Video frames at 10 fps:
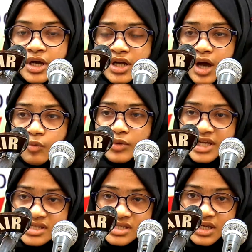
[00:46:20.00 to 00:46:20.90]
Now, we
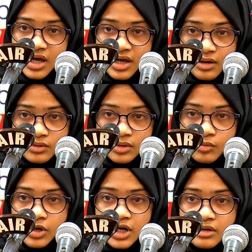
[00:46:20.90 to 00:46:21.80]
can see around the
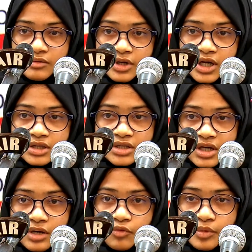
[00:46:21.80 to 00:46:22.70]
world,
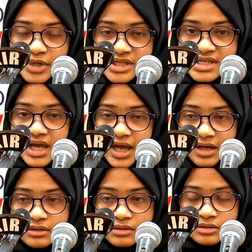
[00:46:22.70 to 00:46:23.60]
the women
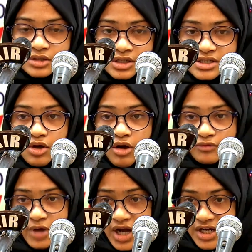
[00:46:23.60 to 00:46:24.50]
and girls of
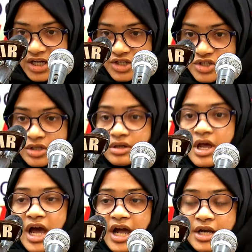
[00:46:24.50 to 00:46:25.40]
our nation
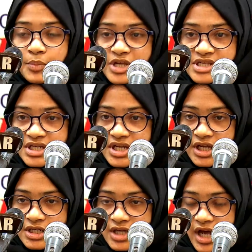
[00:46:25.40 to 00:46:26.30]
are representing
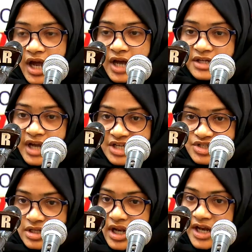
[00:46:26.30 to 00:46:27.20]
India at
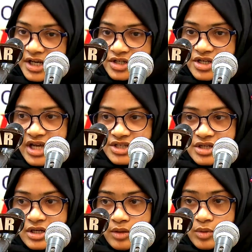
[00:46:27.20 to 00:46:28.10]
national and
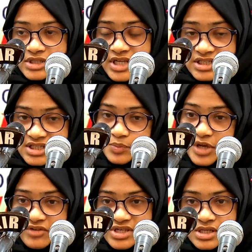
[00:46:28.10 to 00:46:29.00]
international level, such as
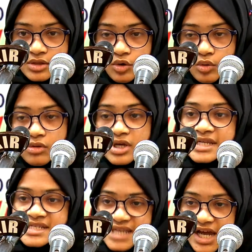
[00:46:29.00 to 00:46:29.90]
PV Sindhu,
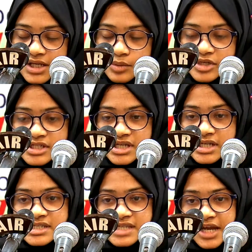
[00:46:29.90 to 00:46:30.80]
Sania
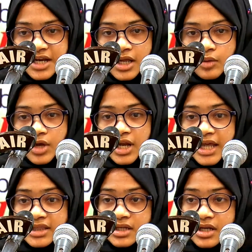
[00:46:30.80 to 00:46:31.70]
Mirza, Saina Nehwal,
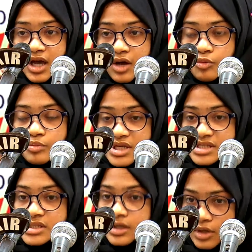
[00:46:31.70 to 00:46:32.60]
and the now
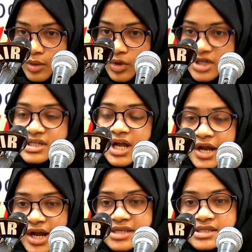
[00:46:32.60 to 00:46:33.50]
Miss Universe,
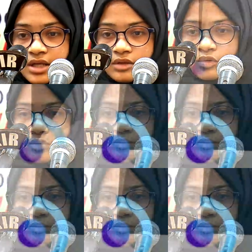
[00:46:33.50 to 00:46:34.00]
Hanna Sandhu.